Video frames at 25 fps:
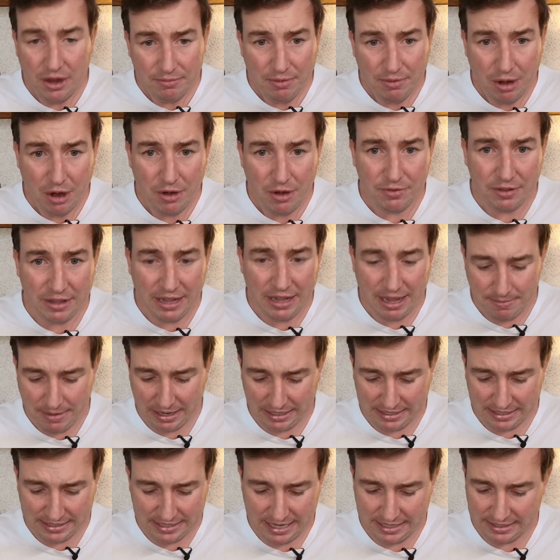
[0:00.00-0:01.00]
Hopefully that
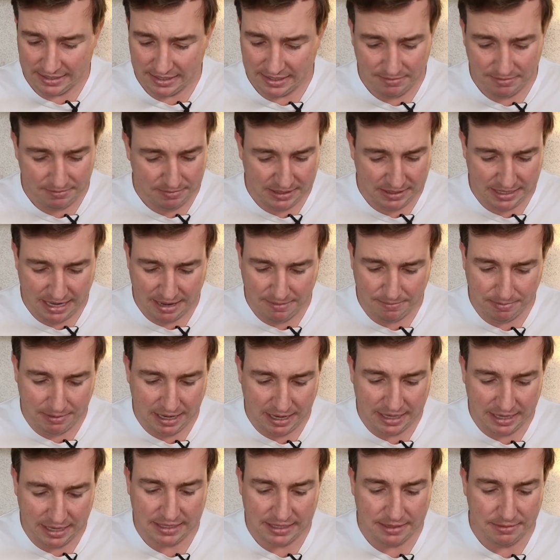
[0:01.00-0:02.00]
makes sense. Same
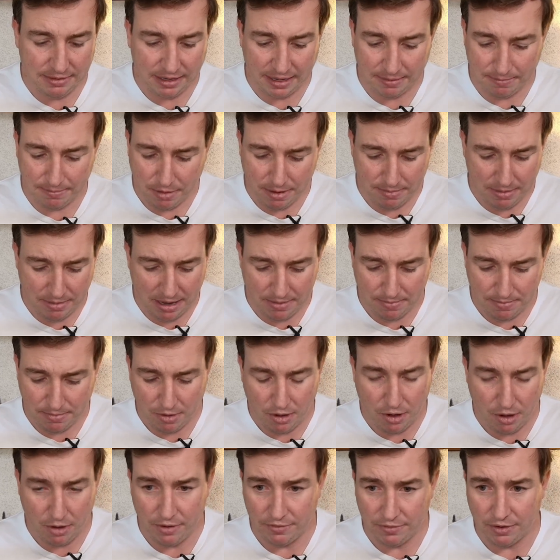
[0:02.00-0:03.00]
place in like Premiere
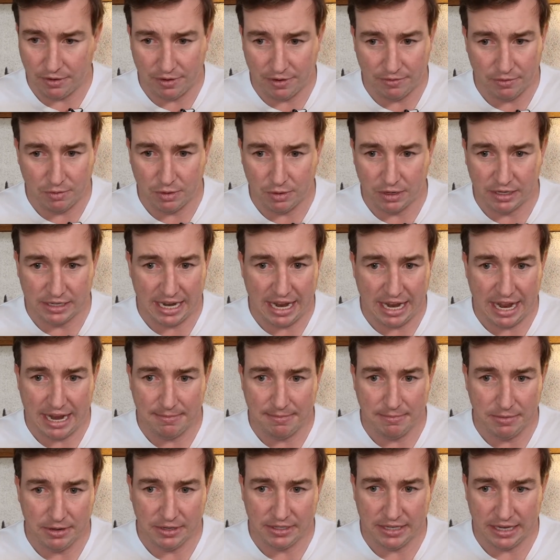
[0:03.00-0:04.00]
Pro if you ever wanted to
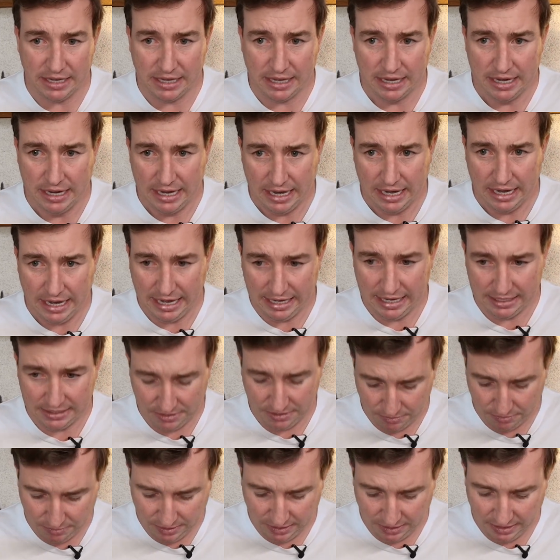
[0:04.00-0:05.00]
add music. It's
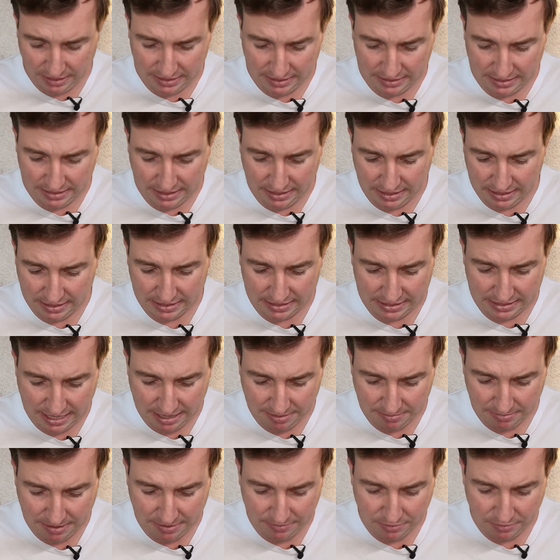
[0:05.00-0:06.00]
really easy in the
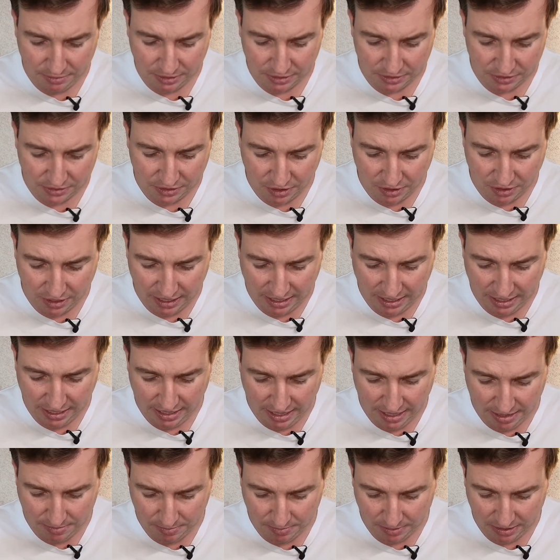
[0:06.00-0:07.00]
same level. You just go here,
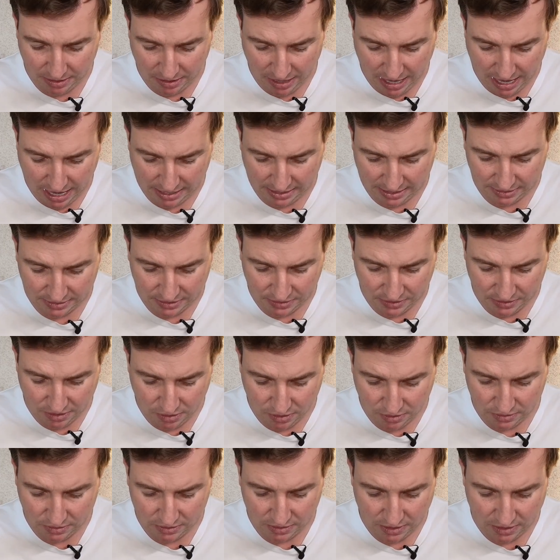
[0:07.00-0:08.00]
and when you're adding
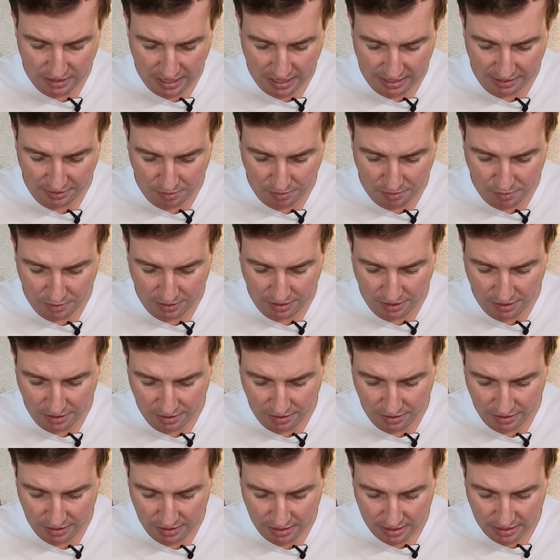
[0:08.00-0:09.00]
songs, adding
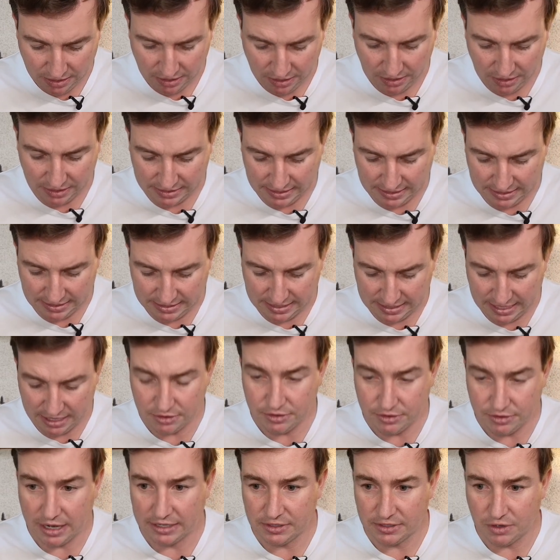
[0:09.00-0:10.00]
audio, you can see
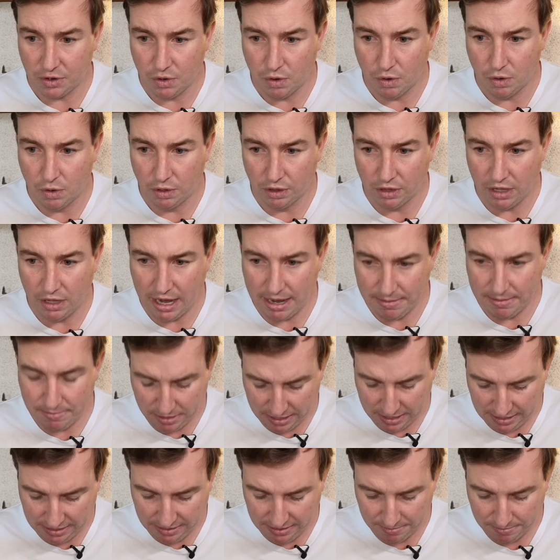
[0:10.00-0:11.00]
soundtracks or
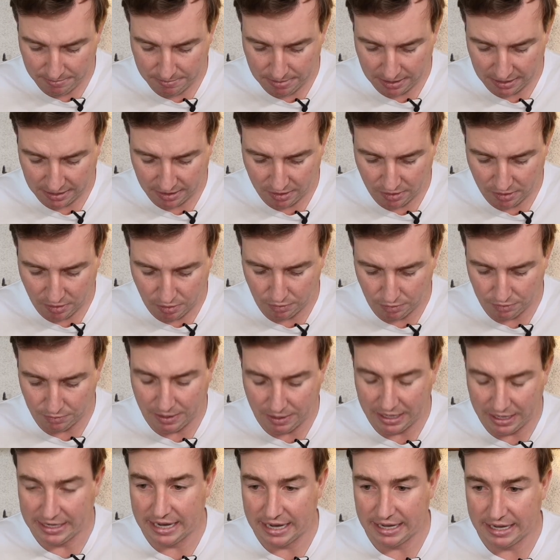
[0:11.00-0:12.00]
library, but all the
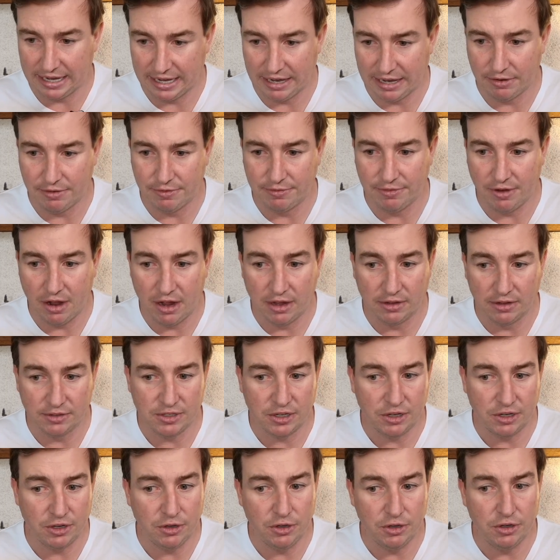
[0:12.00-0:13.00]
way down here in files. So
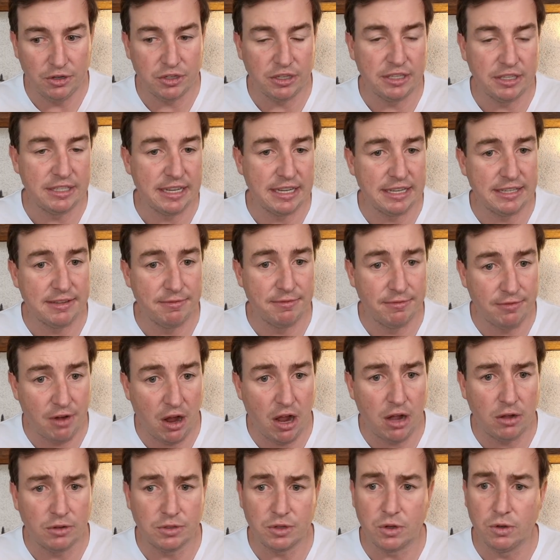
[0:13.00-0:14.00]
you usually see some
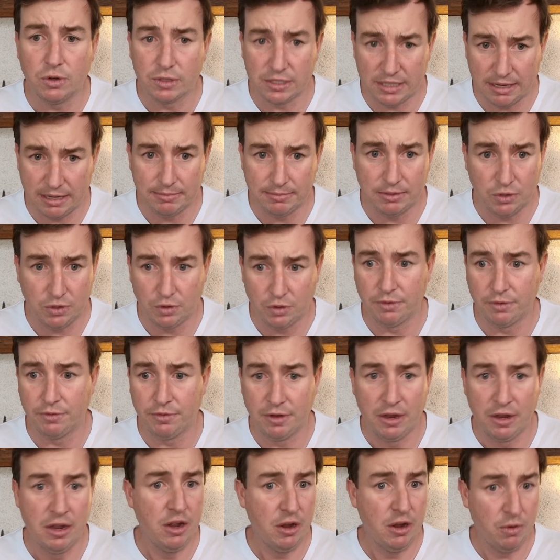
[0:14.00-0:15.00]
files or some sort of
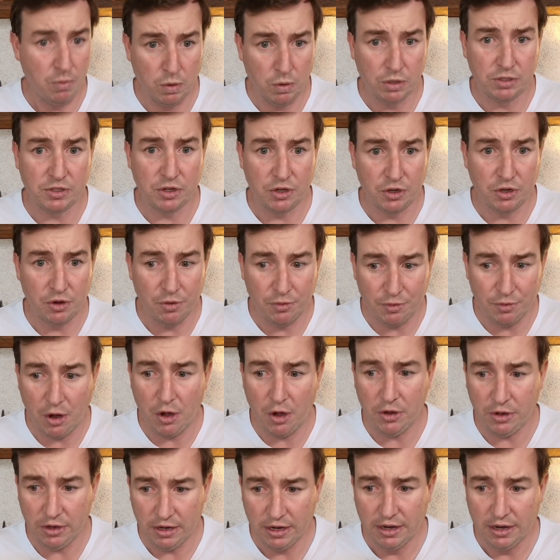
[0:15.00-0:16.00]
what's on your
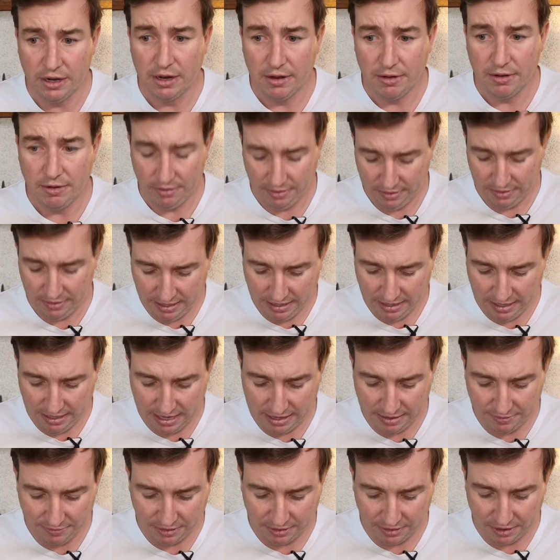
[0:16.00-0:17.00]
phone thing.
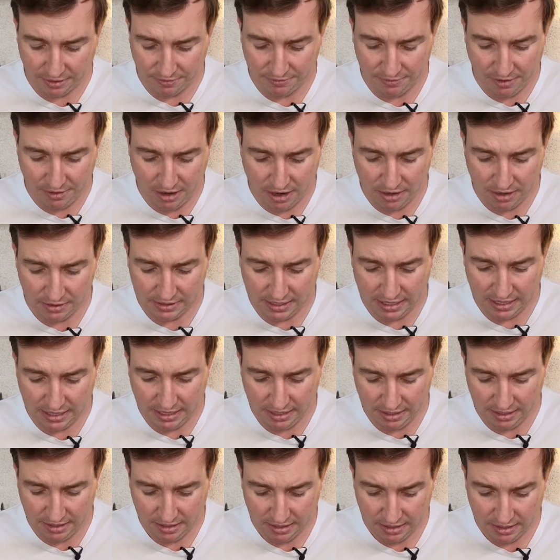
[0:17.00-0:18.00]
And if I go to files
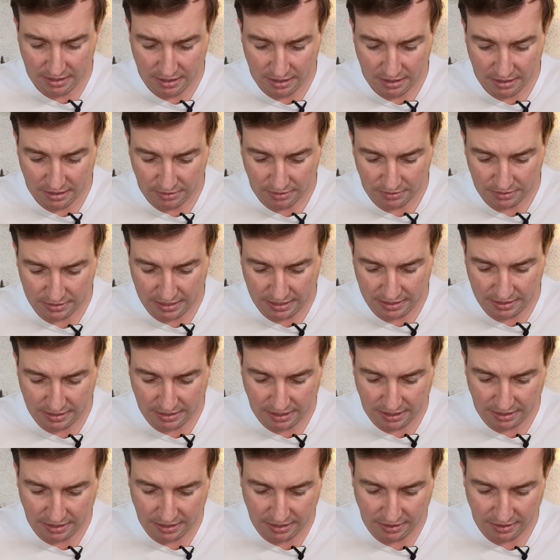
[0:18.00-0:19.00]
here, you'll see that
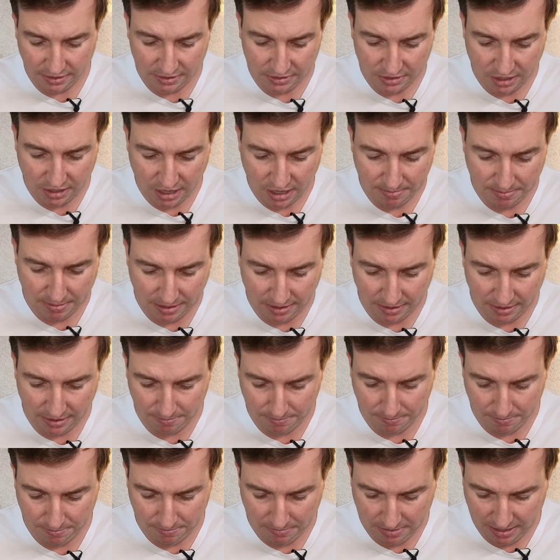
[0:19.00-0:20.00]
I can type
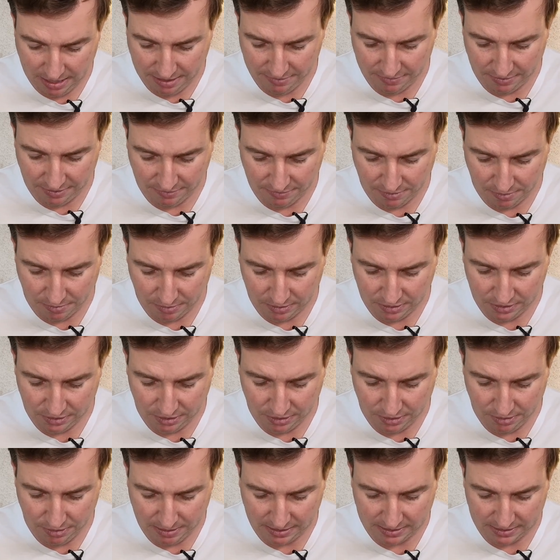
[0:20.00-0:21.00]
in, even if I want
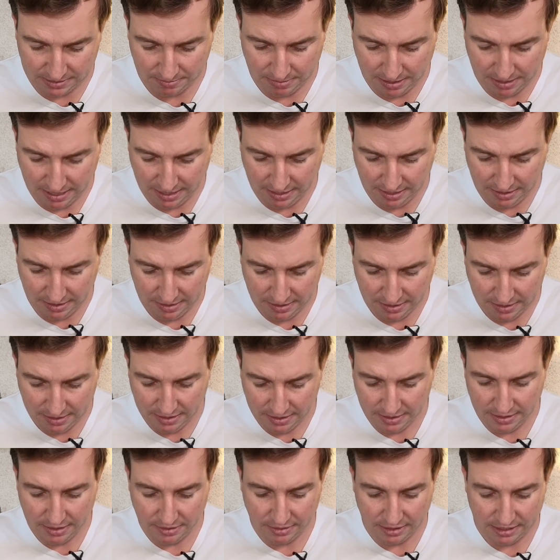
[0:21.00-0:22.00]
to, Pixabay,
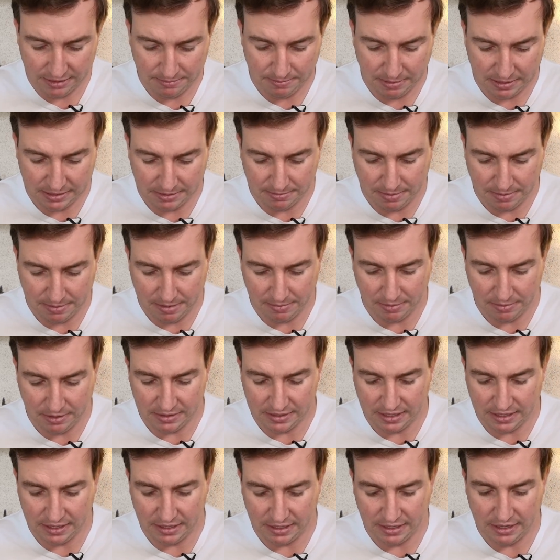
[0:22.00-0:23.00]
there it is, Pixabay
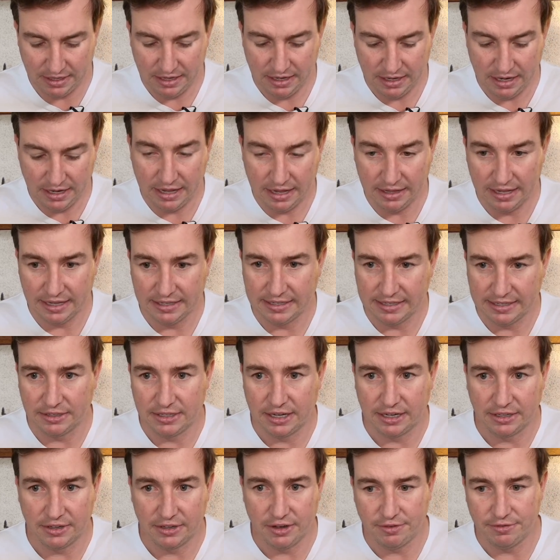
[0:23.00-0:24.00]
music, and there's our
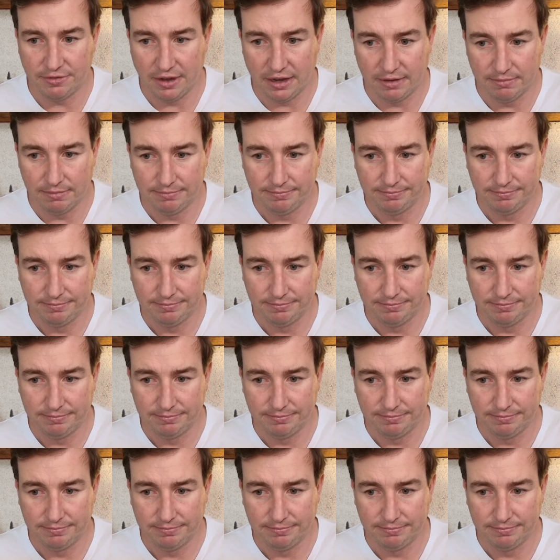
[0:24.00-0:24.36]
techno fun.